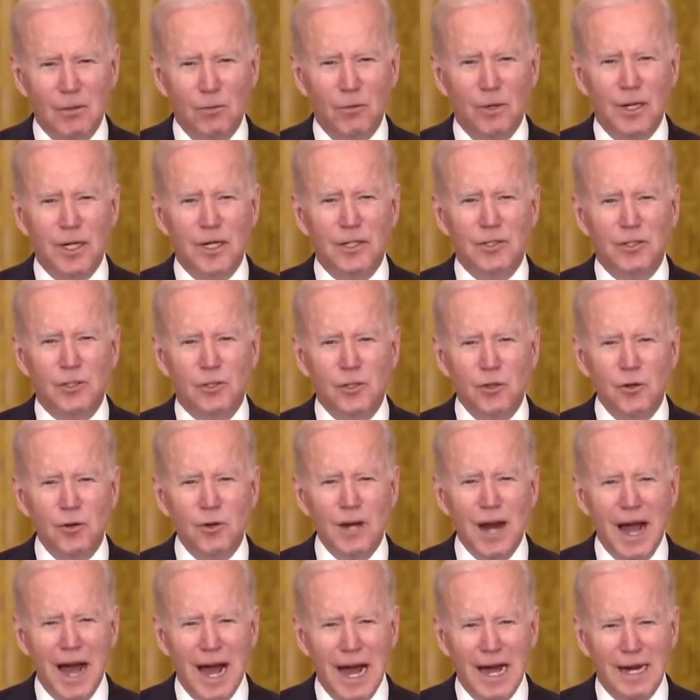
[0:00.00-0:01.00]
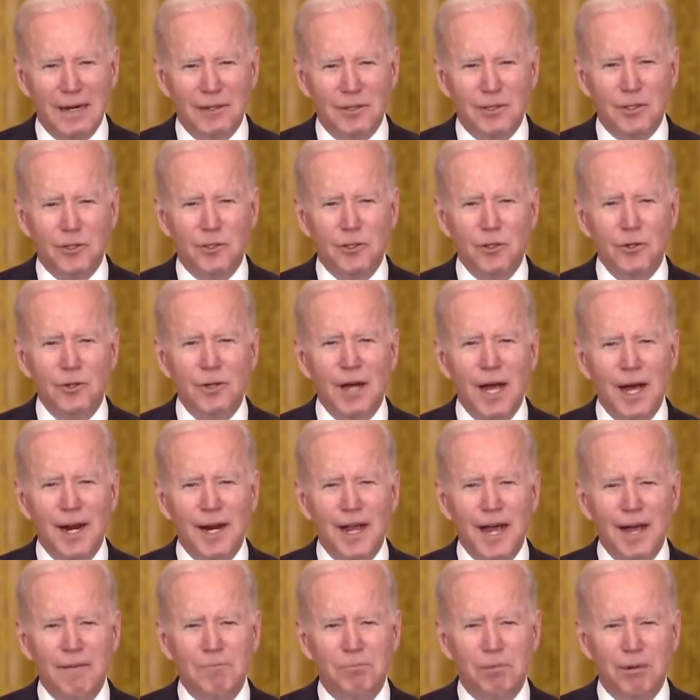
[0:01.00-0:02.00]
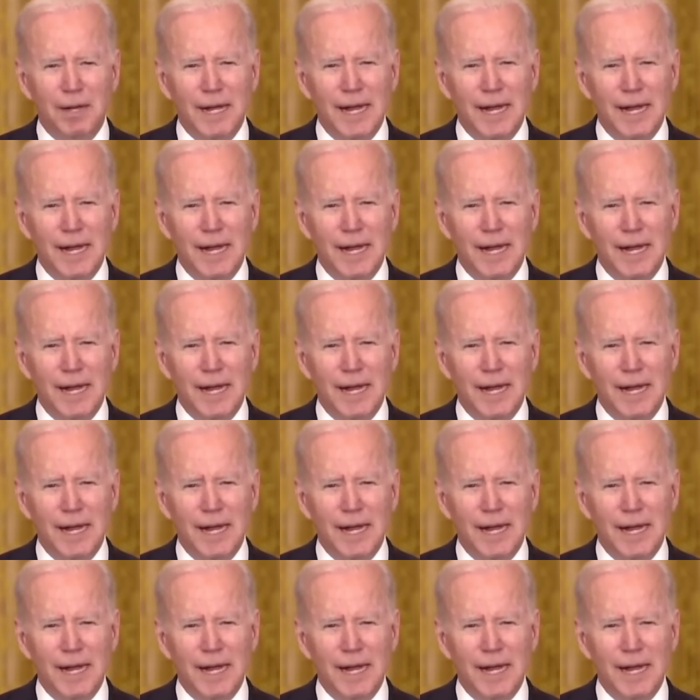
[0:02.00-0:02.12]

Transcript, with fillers: We do not do not have